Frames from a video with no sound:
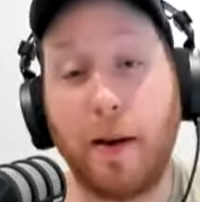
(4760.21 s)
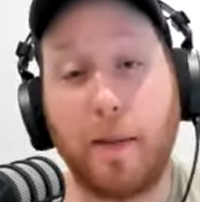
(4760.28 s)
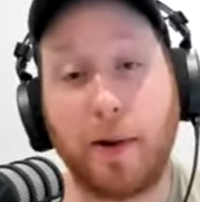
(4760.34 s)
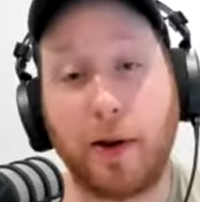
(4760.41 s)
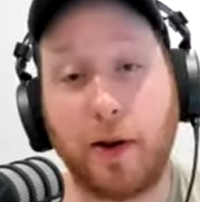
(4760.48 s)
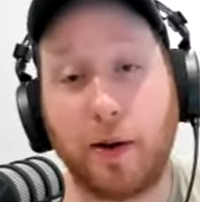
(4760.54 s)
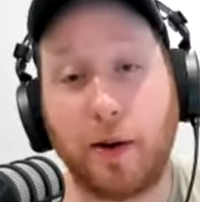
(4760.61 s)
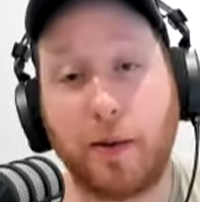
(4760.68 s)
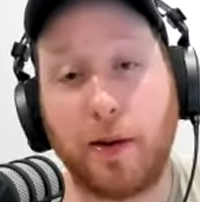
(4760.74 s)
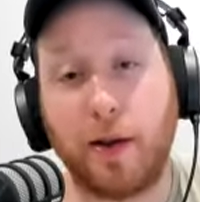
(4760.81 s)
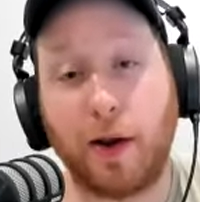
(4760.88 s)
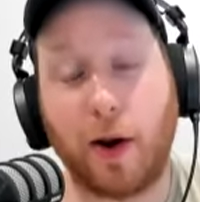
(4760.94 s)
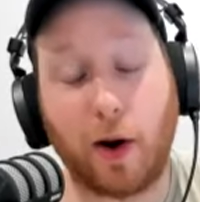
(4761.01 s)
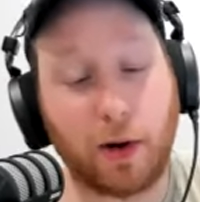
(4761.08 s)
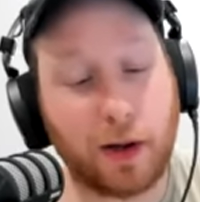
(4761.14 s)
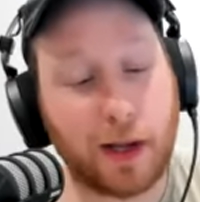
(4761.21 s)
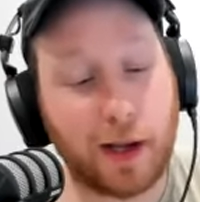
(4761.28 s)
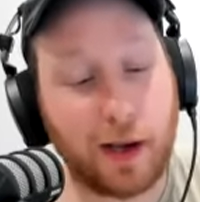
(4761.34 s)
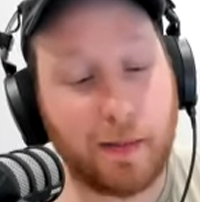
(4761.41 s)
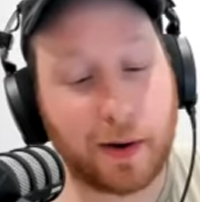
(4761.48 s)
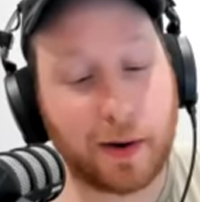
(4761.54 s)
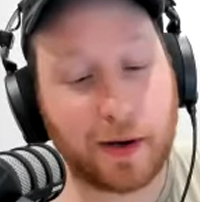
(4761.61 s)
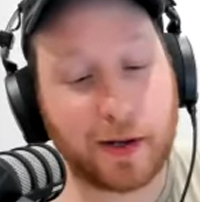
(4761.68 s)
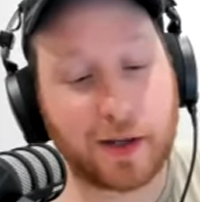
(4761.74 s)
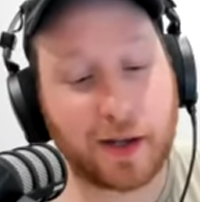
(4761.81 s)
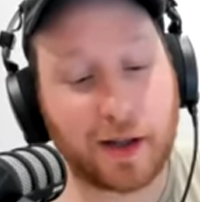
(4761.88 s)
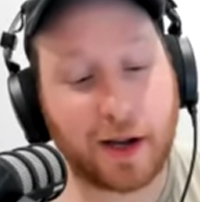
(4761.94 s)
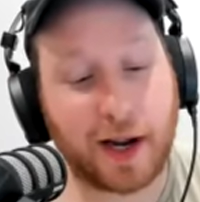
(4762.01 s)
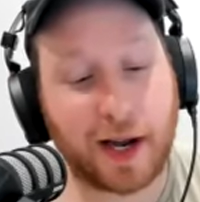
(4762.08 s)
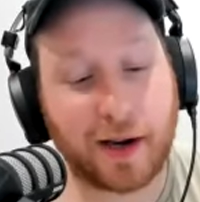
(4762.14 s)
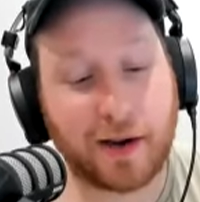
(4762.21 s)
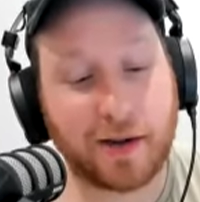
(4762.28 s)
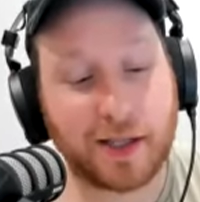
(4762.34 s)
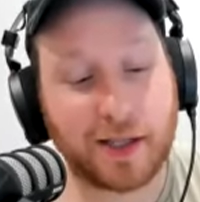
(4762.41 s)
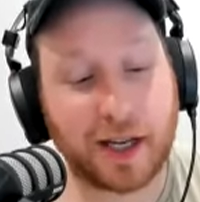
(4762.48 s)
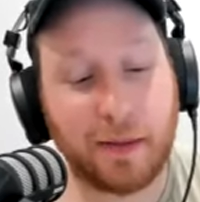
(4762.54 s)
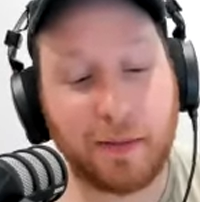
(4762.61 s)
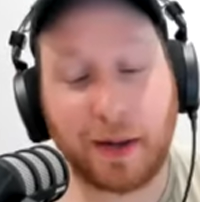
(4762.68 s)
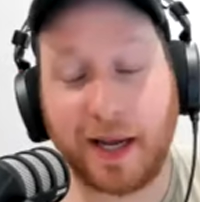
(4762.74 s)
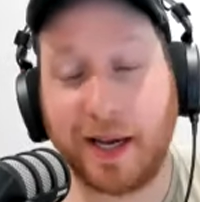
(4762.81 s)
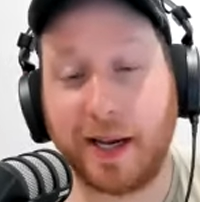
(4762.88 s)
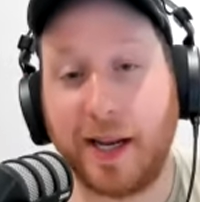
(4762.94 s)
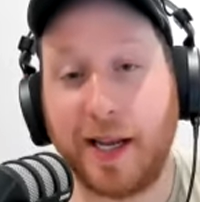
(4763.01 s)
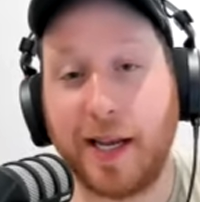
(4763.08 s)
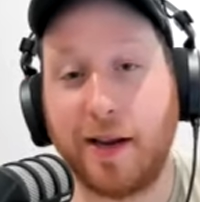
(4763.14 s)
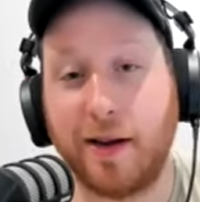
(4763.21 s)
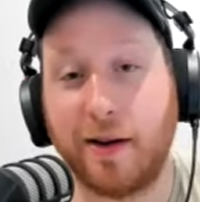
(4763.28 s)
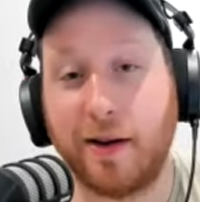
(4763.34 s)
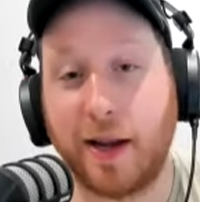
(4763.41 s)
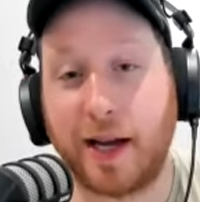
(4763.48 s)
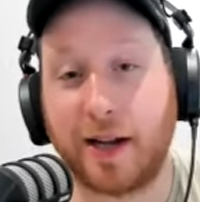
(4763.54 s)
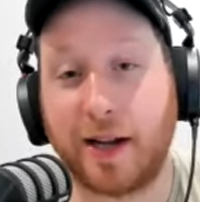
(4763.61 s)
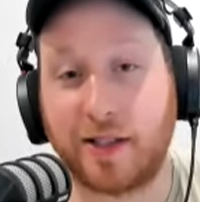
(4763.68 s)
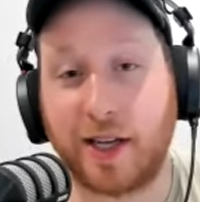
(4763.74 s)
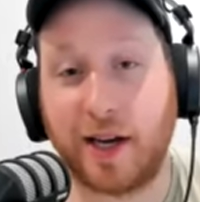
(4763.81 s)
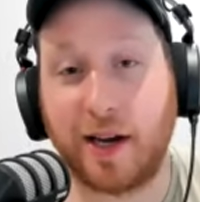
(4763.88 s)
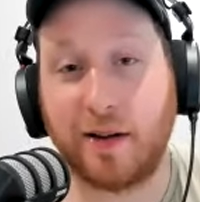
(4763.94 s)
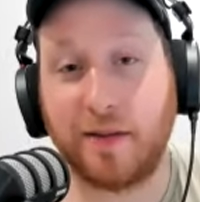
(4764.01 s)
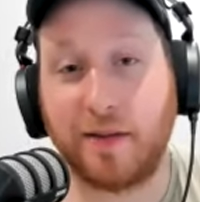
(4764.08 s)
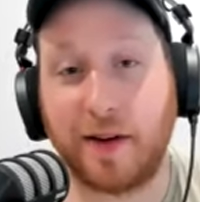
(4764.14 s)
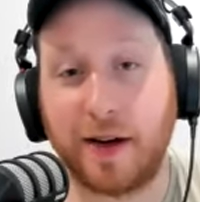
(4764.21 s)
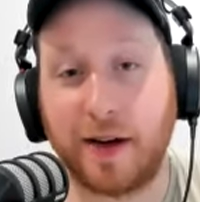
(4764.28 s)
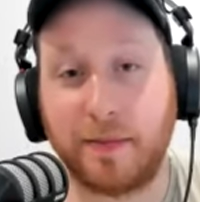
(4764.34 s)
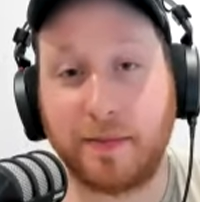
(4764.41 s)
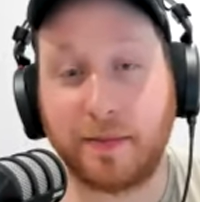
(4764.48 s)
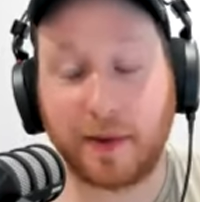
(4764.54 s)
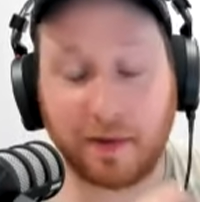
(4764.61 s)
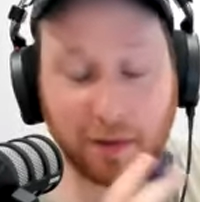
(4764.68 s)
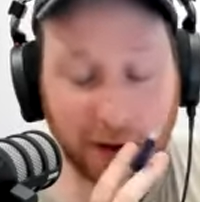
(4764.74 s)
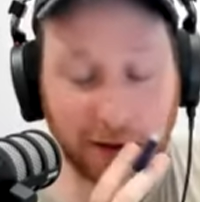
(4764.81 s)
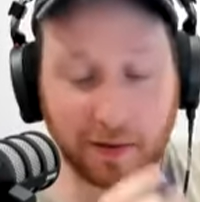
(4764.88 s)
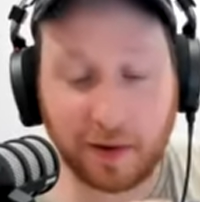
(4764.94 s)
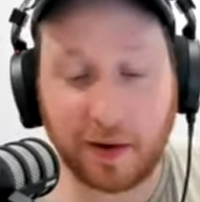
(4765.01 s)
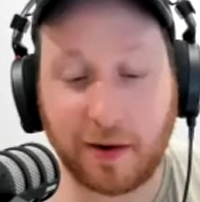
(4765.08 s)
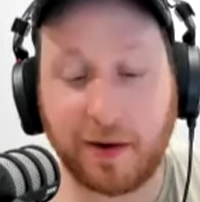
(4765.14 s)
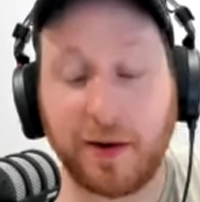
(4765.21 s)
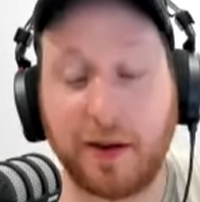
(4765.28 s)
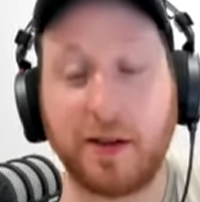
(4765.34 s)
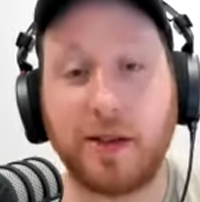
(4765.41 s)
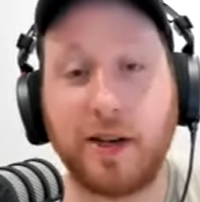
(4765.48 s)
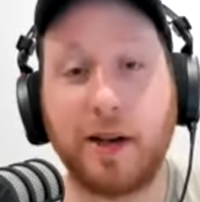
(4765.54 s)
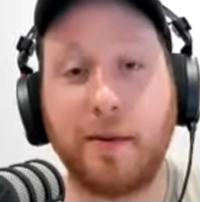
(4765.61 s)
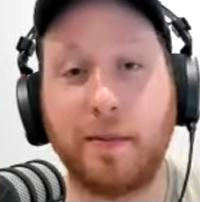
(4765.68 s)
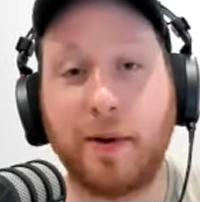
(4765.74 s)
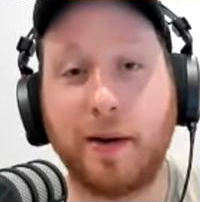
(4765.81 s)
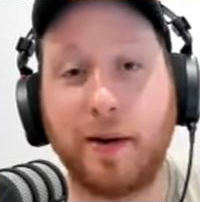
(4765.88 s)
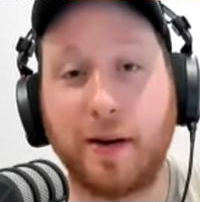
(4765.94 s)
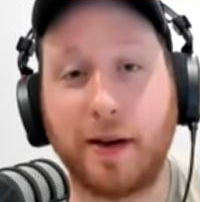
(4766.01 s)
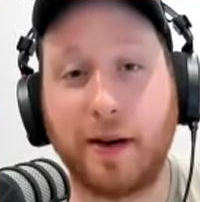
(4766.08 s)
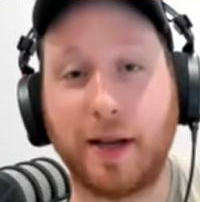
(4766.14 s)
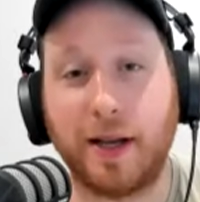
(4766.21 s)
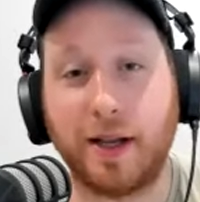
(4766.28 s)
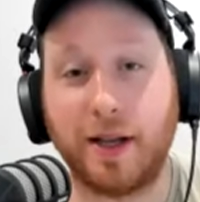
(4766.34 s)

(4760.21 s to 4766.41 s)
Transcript: but you're the only person that I could see playing Negan outside of, I've already forgotten his name, but